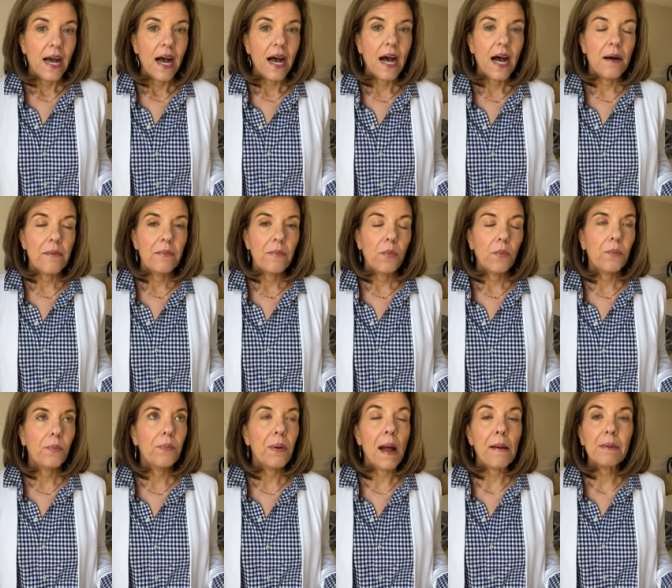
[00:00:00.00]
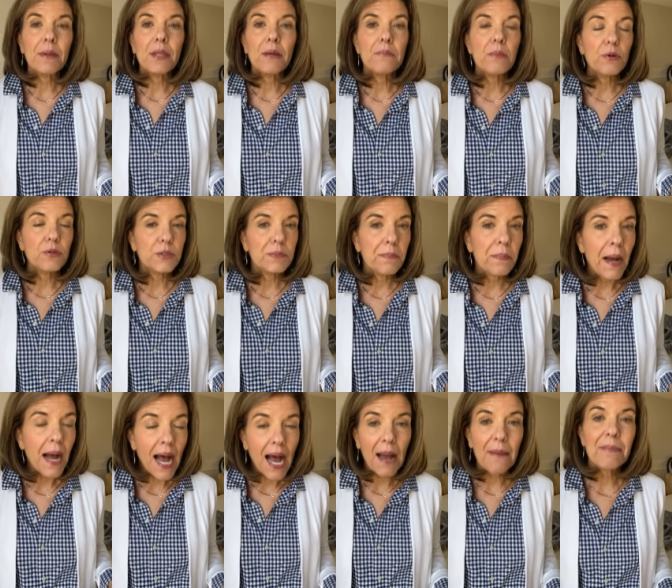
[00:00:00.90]
um, probably the most
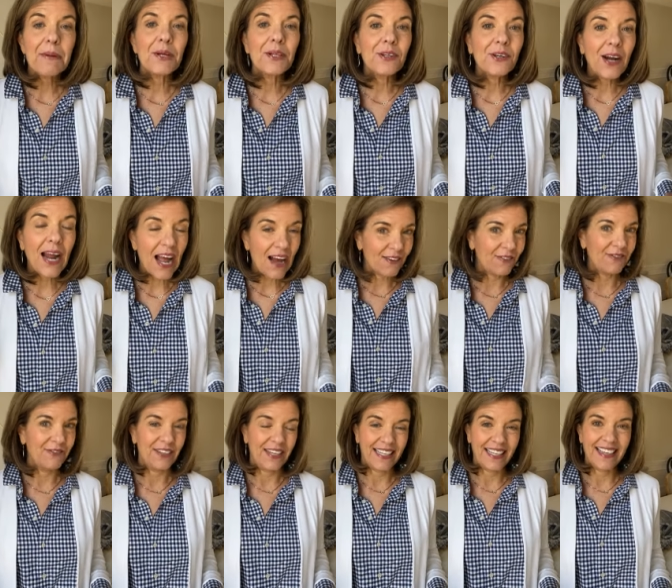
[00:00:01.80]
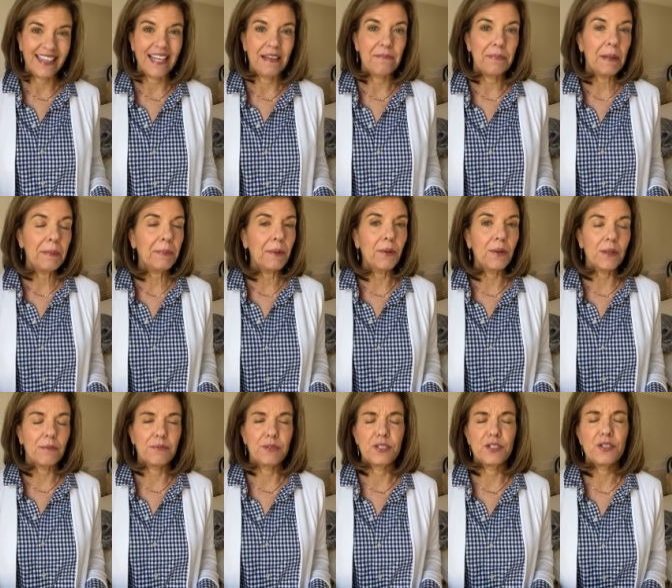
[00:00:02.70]
popular outfit that people,
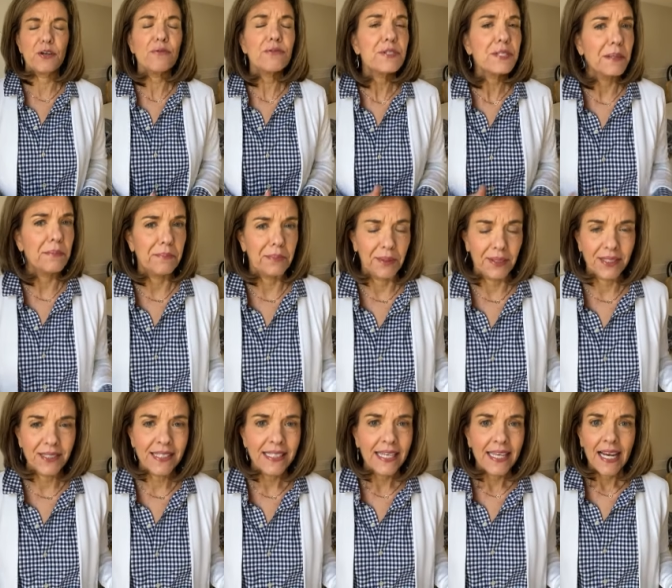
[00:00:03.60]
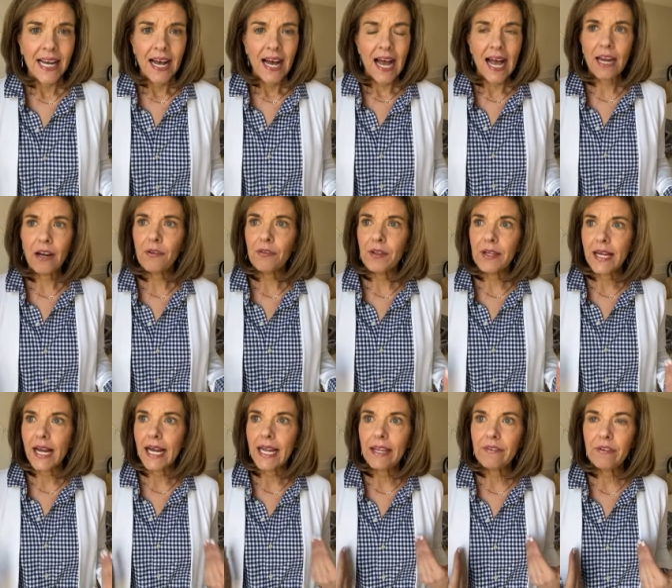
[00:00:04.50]
it was so simple. I don't
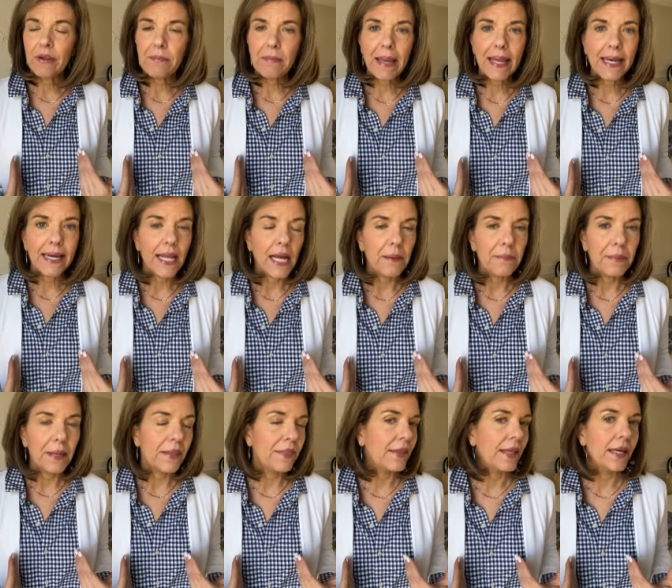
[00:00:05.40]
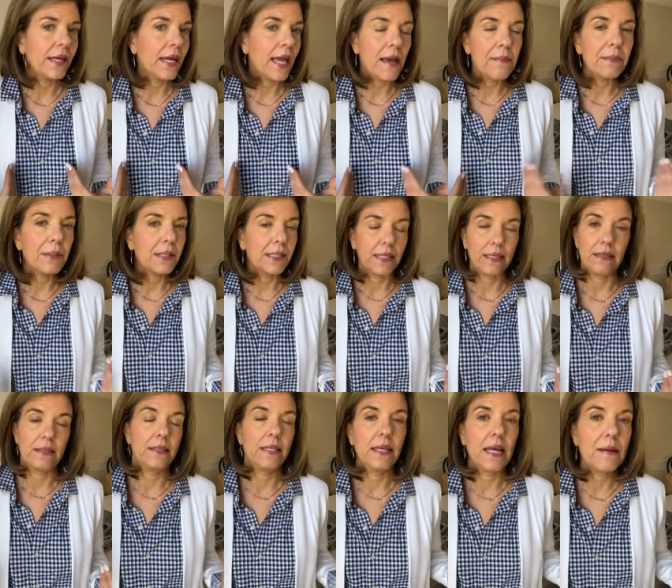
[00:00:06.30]
think I even made it up. I think Emily,
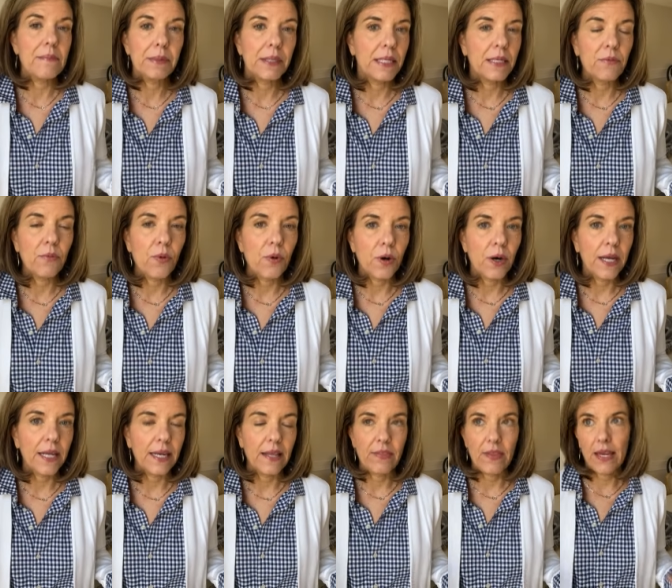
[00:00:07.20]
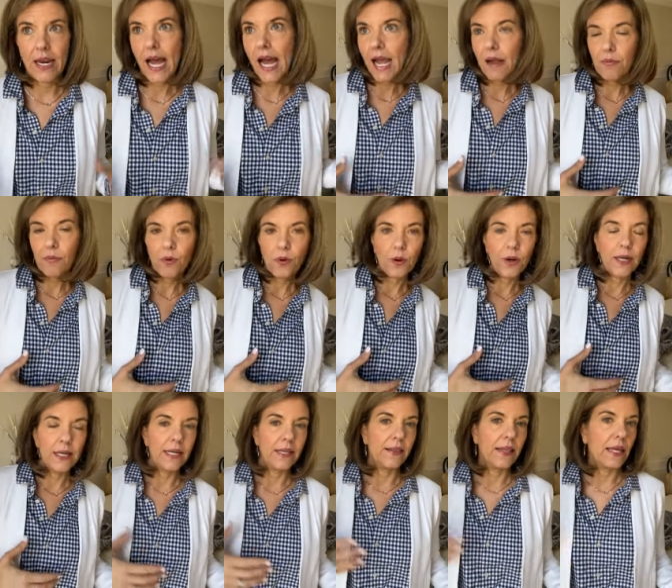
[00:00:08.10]
Emily wore it and then I wore
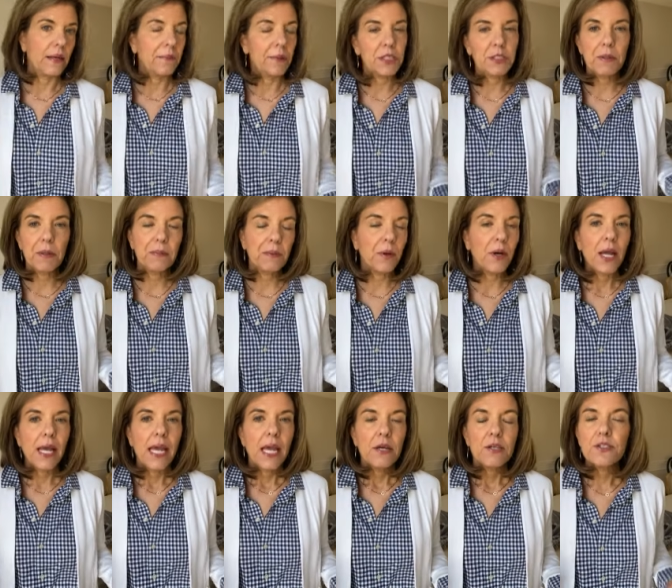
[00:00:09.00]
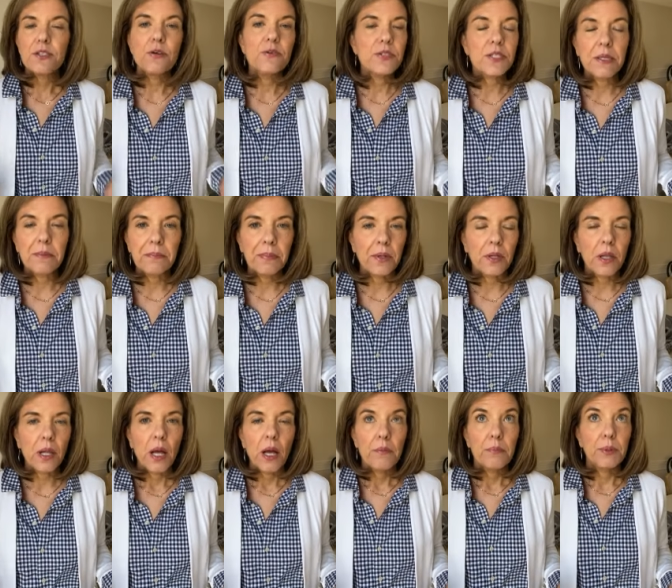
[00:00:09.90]
it and then a bunch of people. So
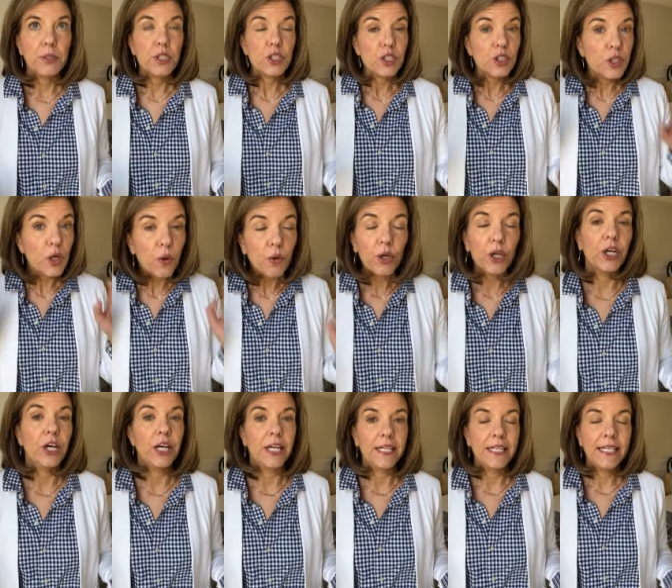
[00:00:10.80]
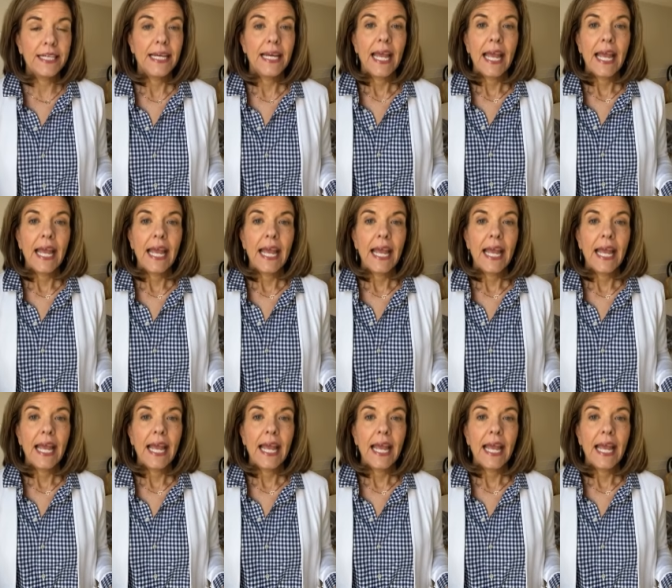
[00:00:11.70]
simple, but so good.